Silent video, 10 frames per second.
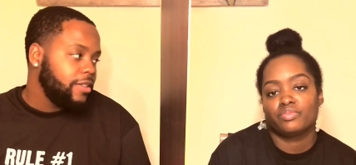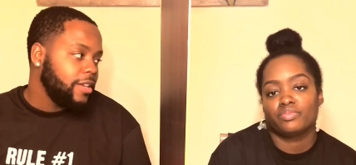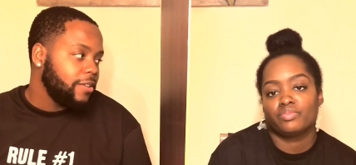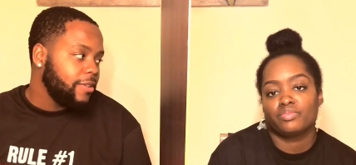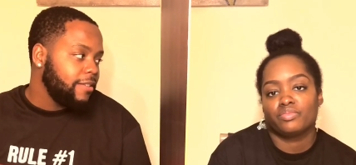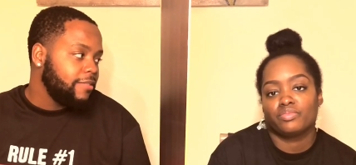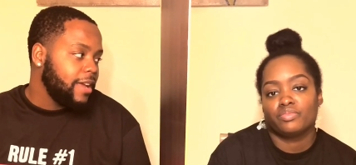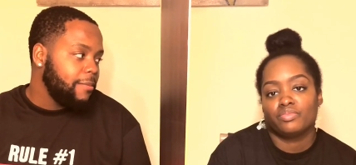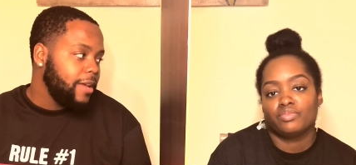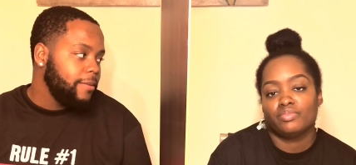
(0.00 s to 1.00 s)
Speaker 1: Think you ready for
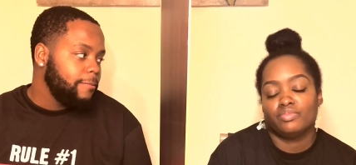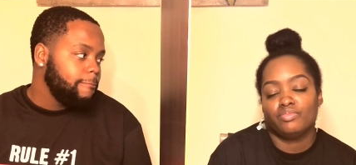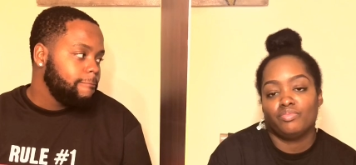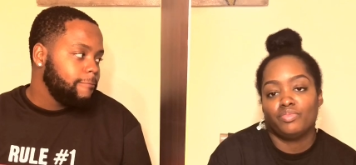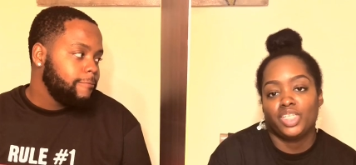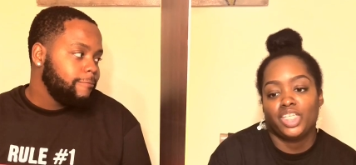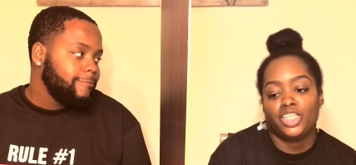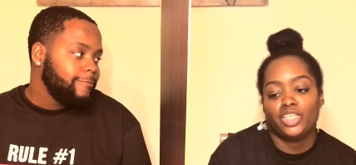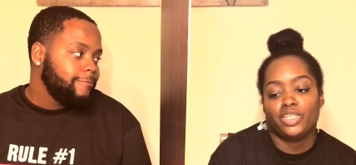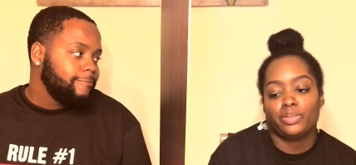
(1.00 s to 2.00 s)
that, babe?
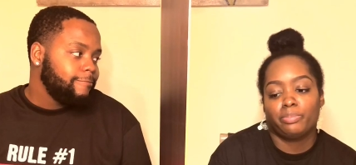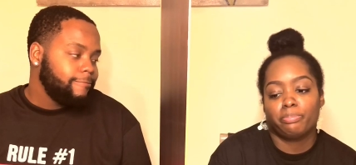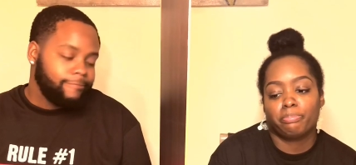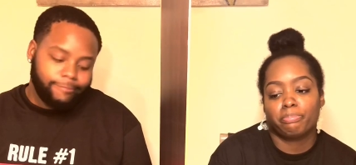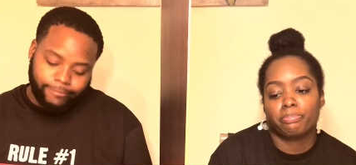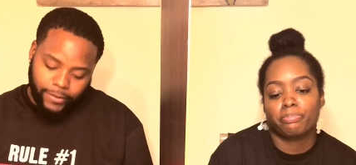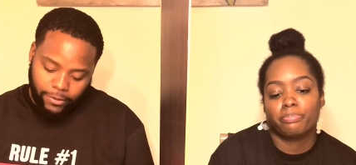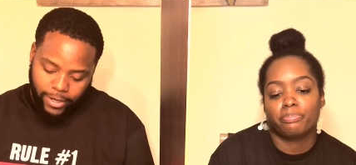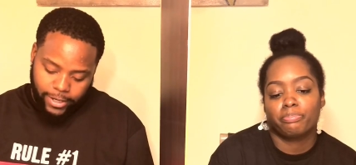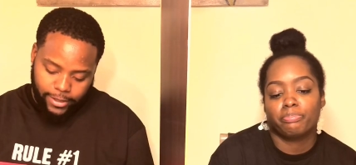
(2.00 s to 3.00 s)
Yep.
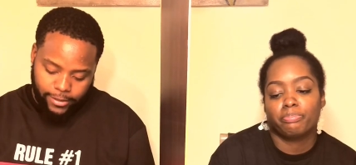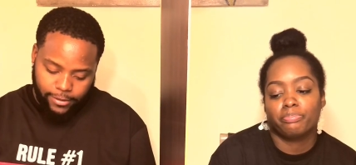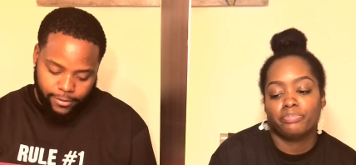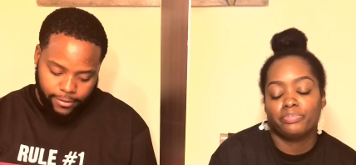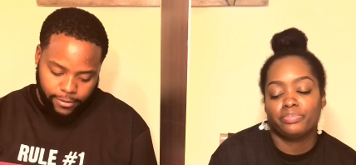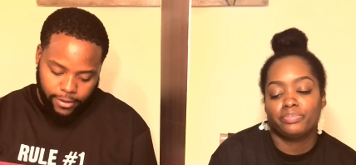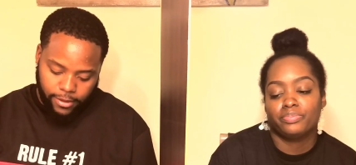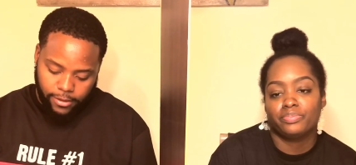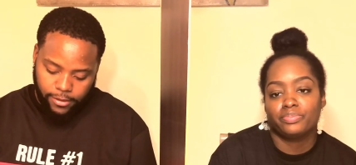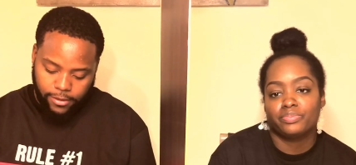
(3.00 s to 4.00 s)
You ready? Okay.